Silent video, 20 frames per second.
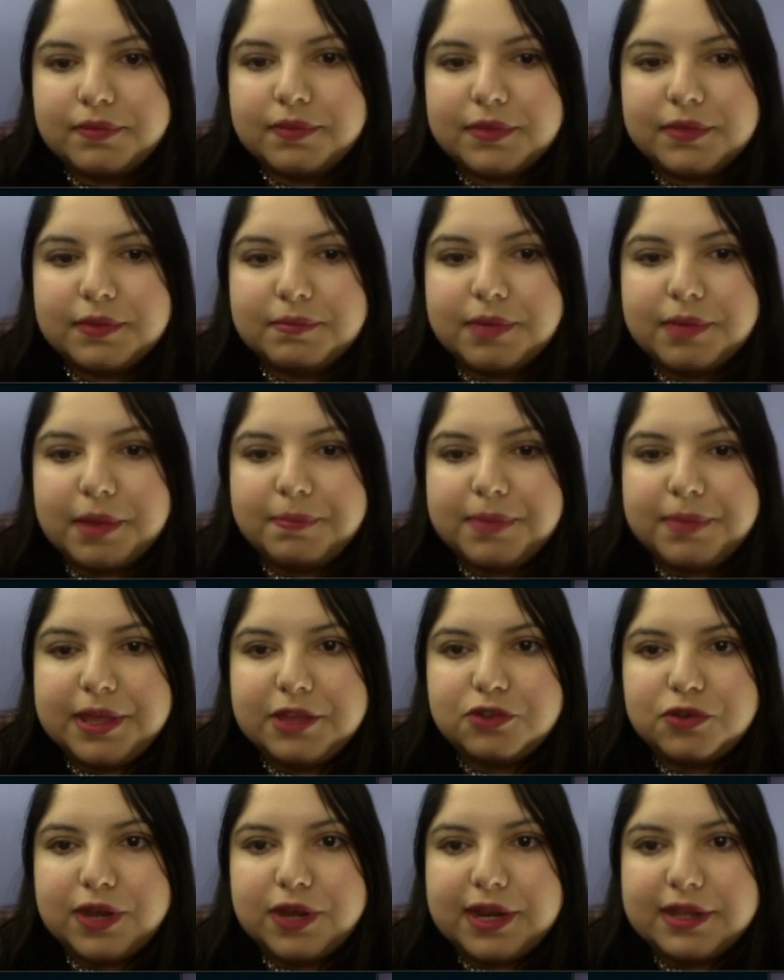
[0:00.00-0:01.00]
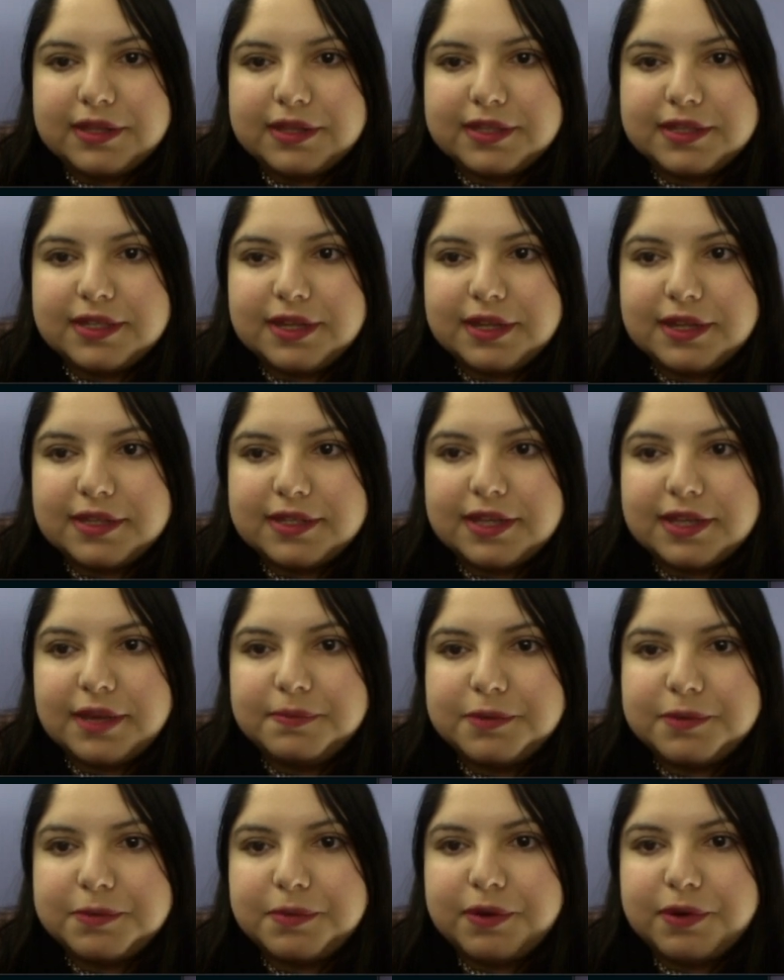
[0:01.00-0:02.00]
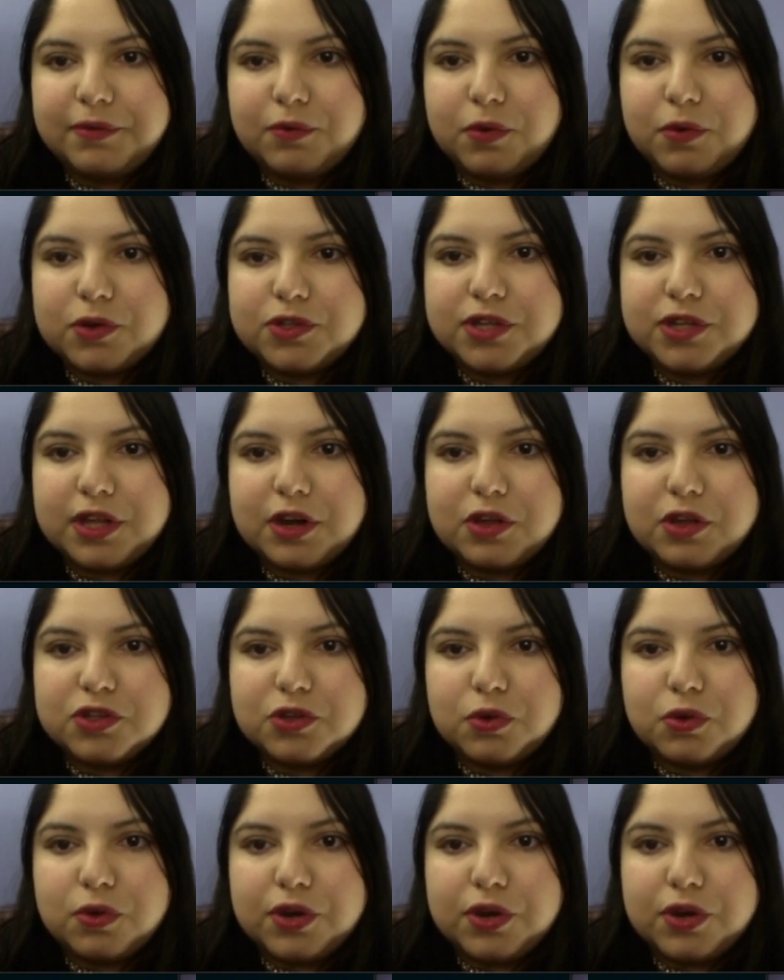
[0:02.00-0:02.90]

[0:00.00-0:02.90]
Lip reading: puppy training tips, but of course you can also go to